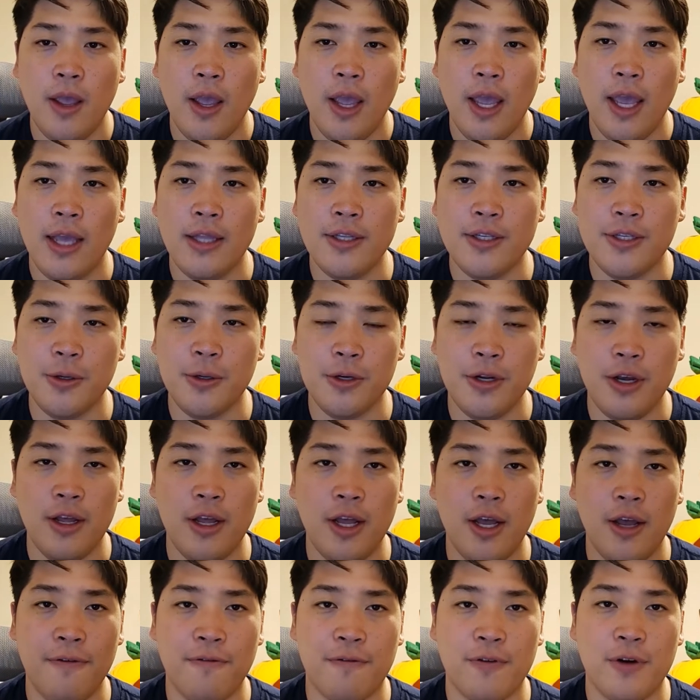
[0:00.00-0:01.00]
And so, to,
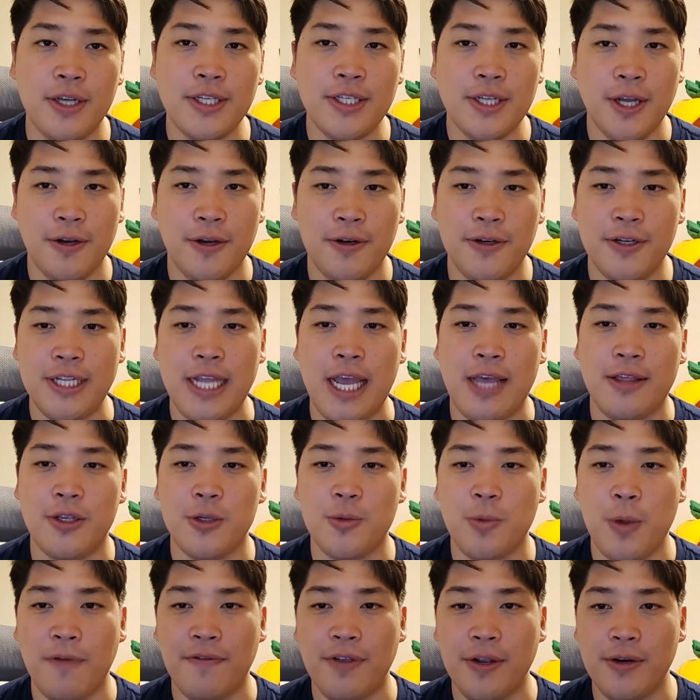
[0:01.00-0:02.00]
uh, for us to understand this,
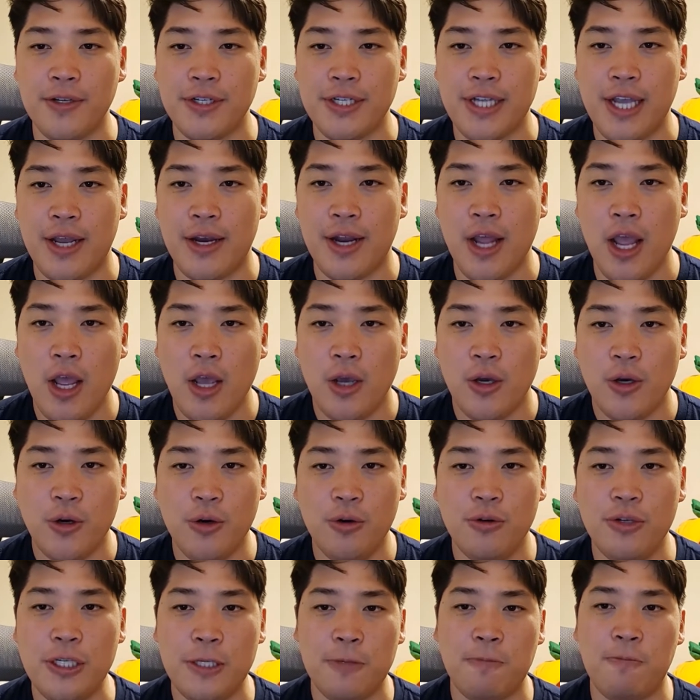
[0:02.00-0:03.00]
we have to understand
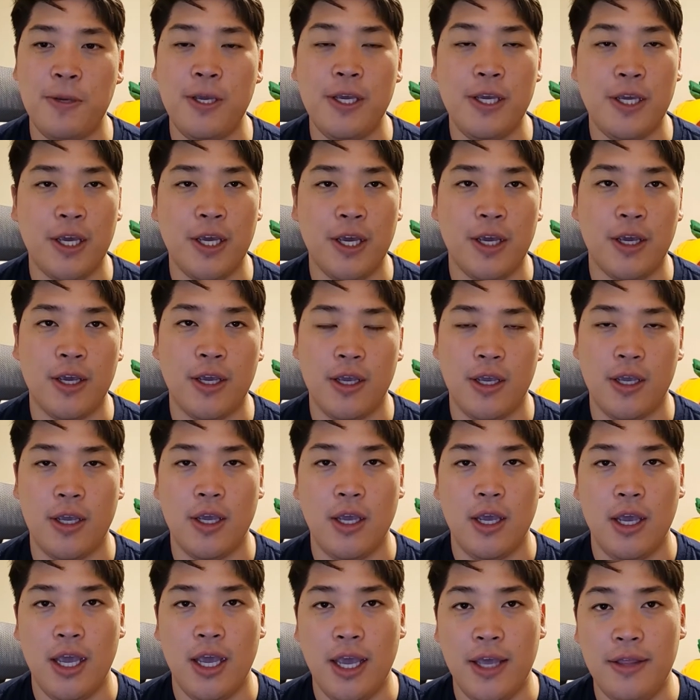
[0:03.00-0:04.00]
who's speaking
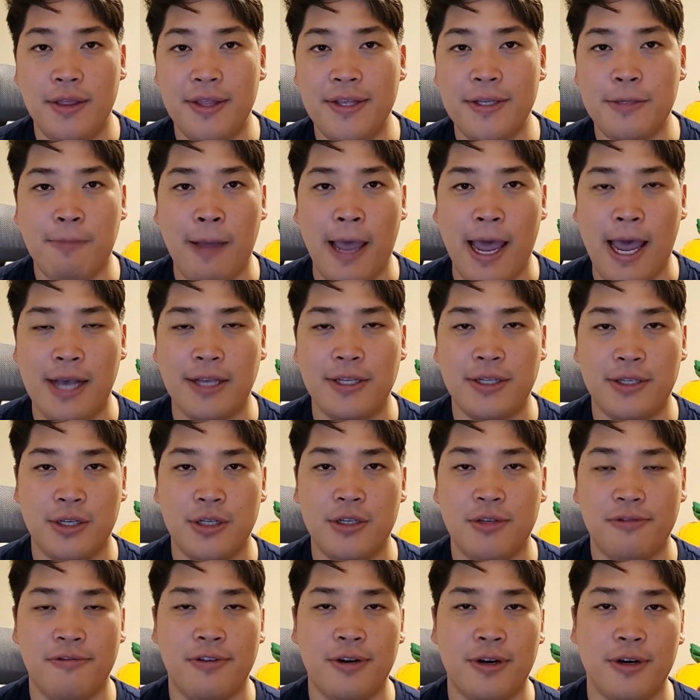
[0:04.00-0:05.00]
in this
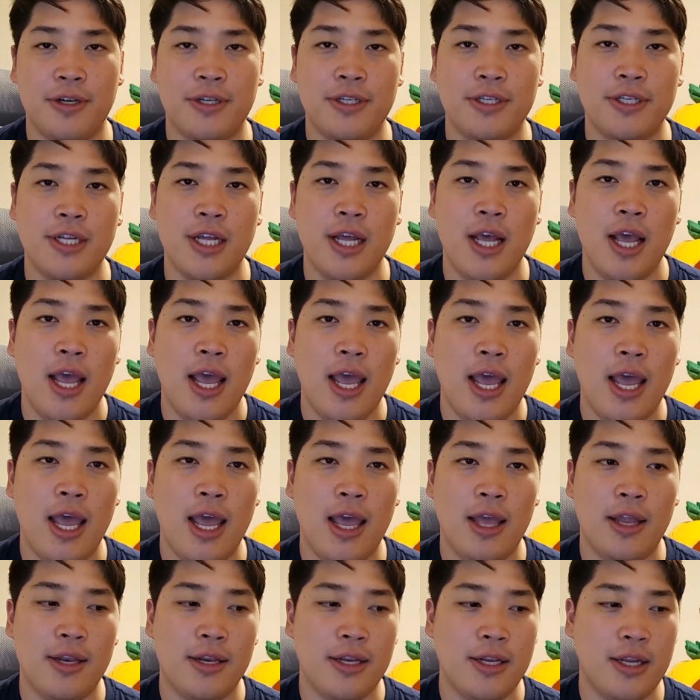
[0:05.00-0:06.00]
passage first.
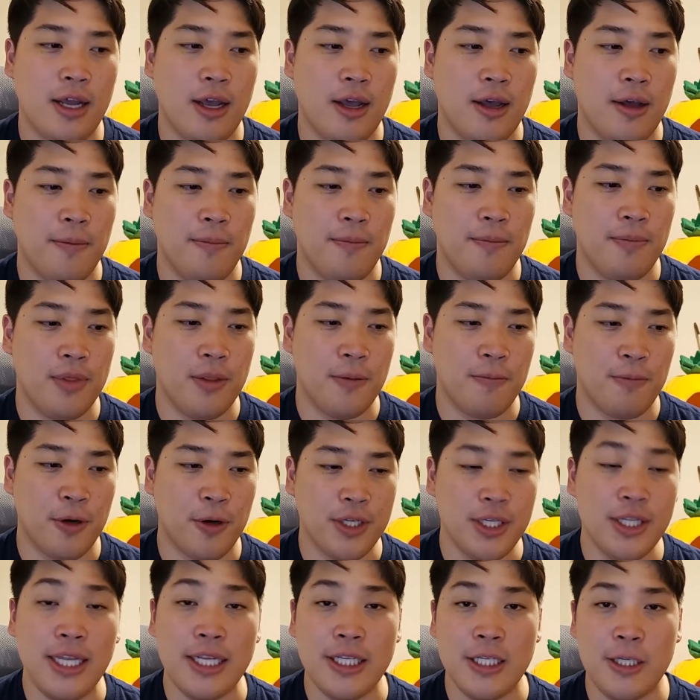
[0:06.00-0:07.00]
And um, the
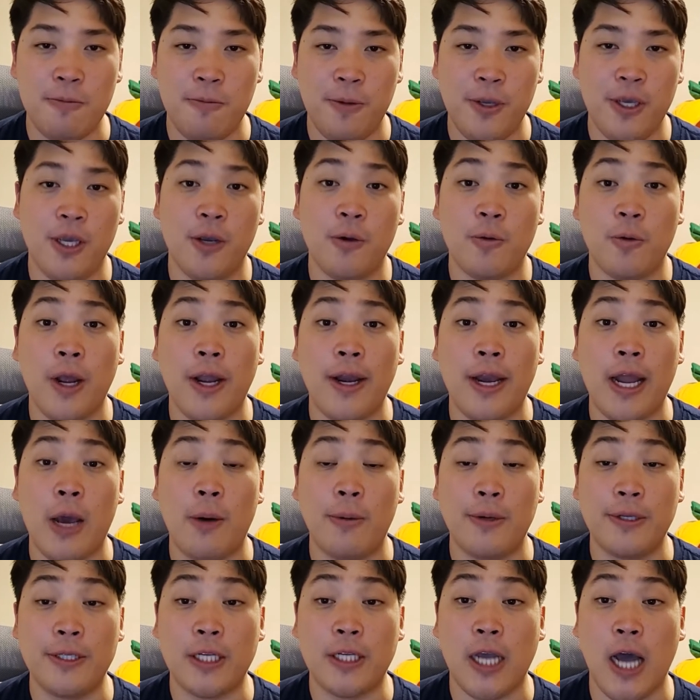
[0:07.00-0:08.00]
person that's speaking right
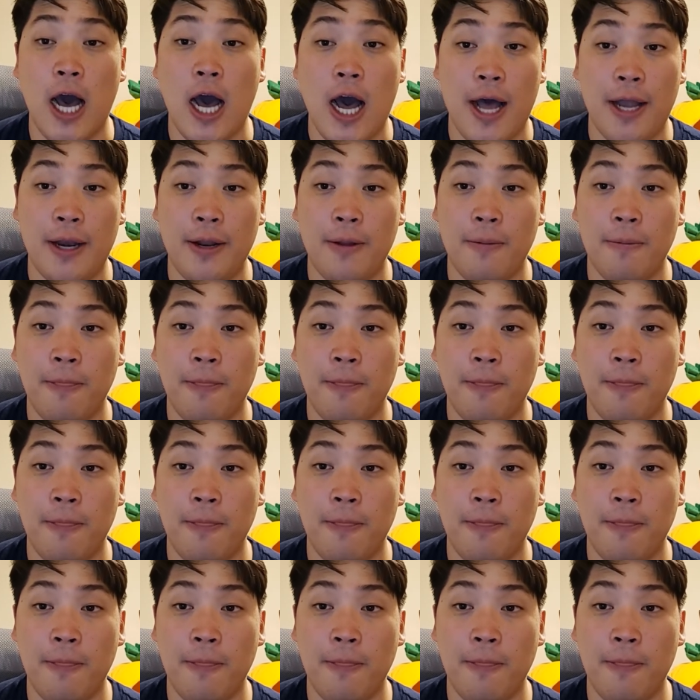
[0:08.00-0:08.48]
now is God.